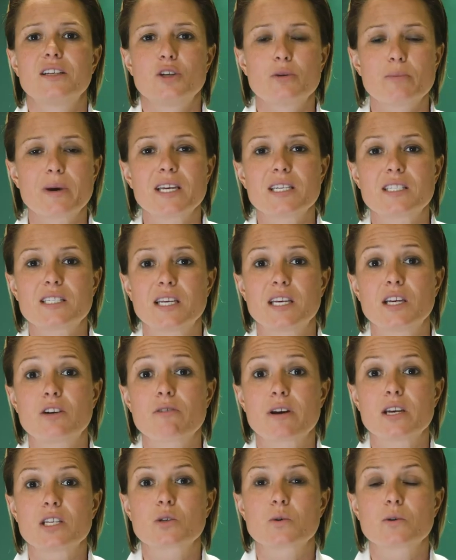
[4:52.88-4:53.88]
You may see
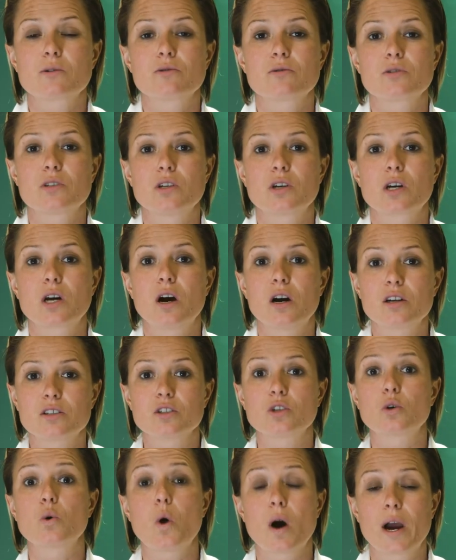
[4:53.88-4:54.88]
grey squirrels in your
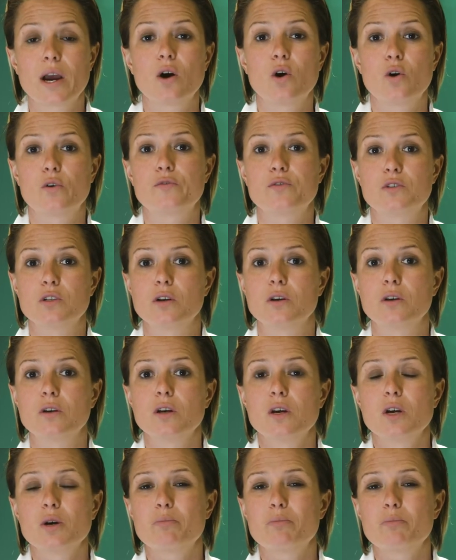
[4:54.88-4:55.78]
garden quite often,